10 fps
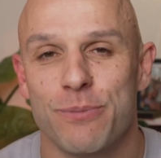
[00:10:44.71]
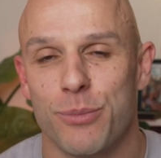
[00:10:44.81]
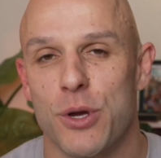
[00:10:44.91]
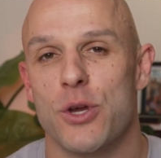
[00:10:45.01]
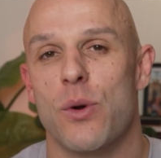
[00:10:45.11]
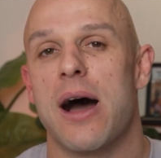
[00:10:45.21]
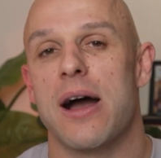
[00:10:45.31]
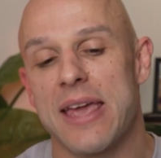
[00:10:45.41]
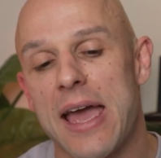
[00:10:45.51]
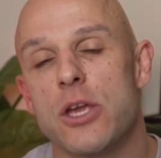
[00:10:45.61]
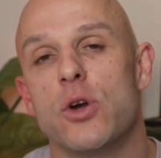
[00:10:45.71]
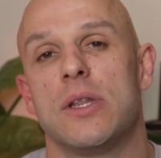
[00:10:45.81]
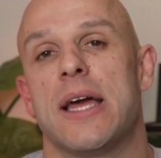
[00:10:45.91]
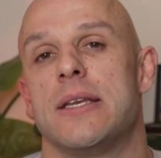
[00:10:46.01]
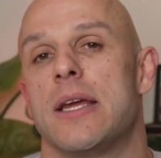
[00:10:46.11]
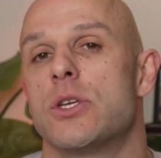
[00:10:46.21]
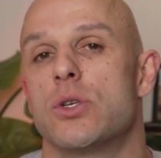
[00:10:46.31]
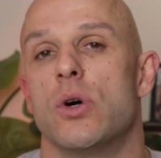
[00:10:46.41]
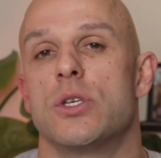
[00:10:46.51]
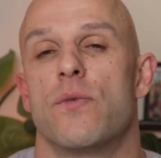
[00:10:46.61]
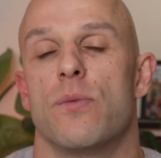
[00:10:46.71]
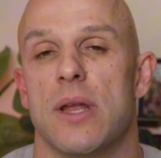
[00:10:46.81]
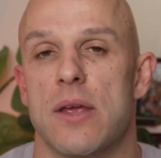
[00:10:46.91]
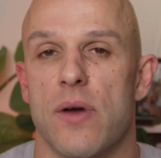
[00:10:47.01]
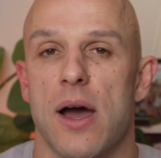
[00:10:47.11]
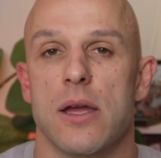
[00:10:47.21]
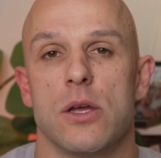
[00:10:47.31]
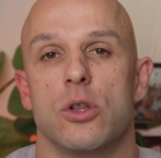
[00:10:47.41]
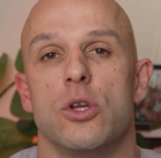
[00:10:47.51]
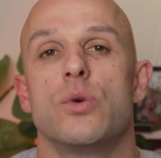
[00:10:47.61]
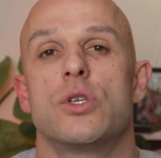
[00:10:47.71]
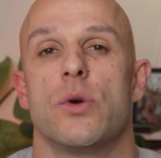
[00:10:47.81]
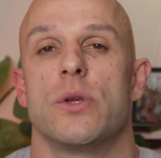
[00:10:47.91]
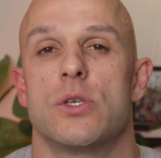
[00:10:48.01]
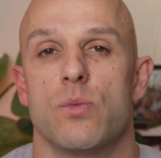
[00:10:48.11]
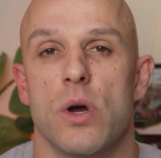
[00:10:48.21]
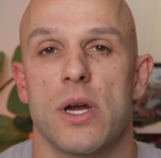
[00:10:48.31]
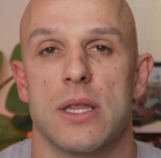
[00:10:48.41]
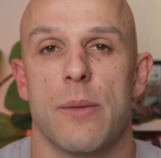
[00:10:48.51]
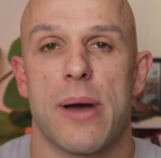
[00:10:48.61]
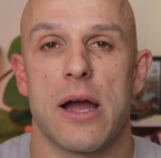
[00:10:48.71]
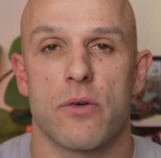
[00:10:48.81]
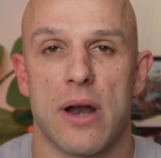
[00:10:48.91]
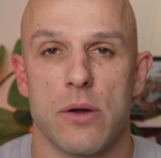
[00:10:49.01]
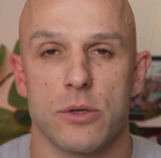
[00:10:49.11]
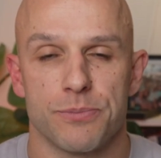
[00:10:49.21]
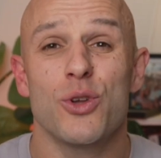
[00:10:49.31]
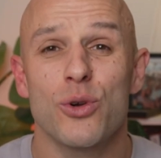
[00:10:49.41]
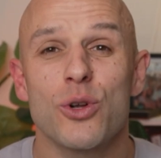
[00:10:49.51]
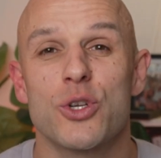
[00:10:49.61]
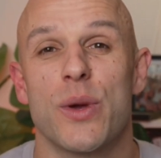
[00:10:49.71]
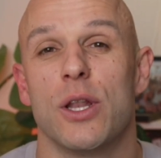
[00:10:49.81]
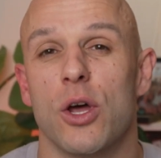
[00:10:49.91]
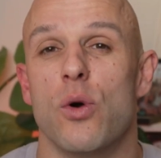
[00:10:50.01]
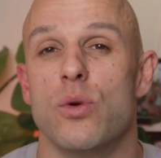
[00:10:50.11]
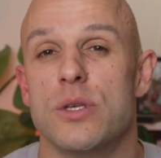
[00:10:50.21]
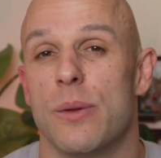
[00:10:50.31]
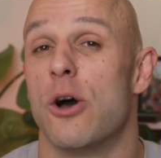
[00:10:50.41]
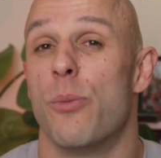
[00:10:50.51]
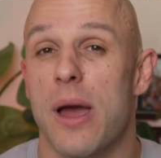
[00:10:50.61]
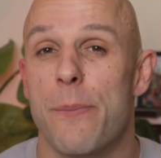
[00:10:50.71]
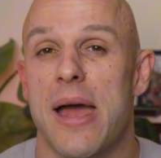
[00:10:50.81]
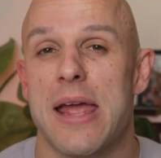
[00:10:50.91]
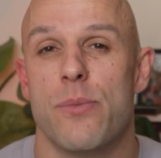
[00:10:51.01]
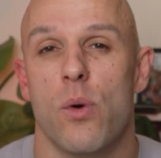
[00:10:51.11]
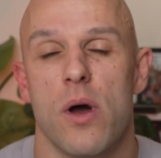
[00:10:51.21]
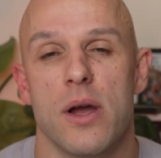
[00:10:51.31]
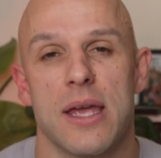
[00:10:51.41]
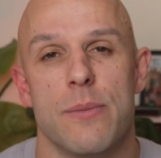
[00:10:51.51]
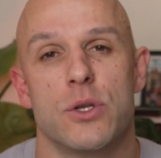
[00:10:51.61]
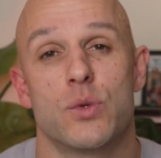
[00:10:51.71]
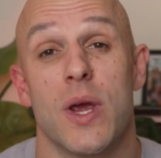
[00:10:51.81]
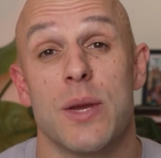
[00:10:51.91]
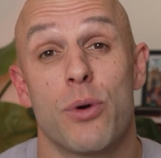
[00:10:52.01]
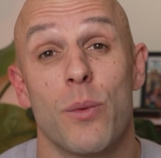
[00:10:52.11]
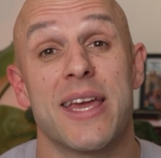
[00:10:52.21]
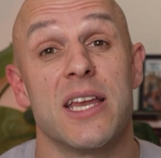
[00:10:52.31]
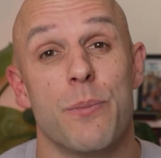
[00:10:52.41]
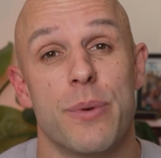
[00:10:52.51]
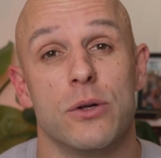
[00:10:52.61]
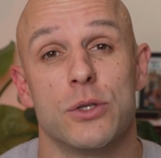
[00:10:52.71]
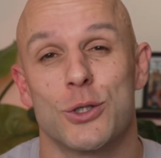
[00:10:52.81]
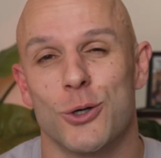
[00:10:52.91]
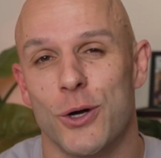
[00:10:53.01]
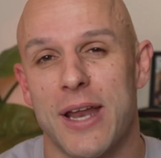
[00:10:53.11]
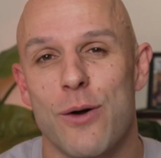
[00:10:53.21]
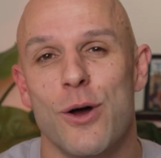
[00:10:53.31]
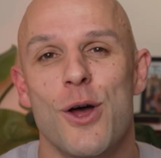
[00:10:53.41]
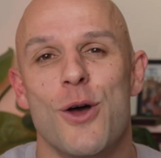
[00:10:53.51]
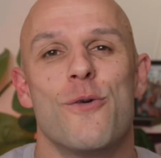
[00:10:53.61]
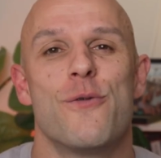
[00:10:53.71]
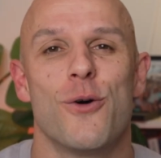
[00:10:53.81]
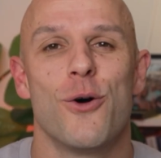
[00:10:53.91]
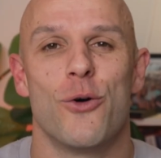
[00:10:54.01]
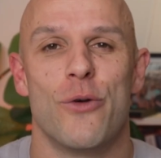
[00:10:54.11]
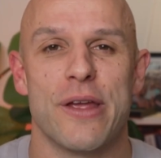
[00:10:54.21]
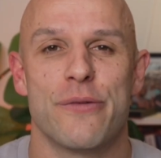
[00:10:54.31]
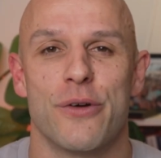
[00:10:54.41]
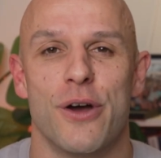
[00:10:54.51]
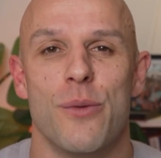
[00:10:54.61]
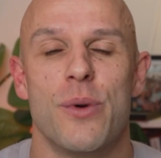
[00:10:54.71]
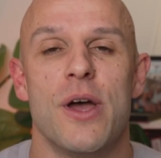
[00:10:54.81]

But you are getting your lending sorted from Levi. Luke's doing some work in the background. You're not doing loads, a little bit of paperwork in between. Probably getting your builder sorted out for the refurb.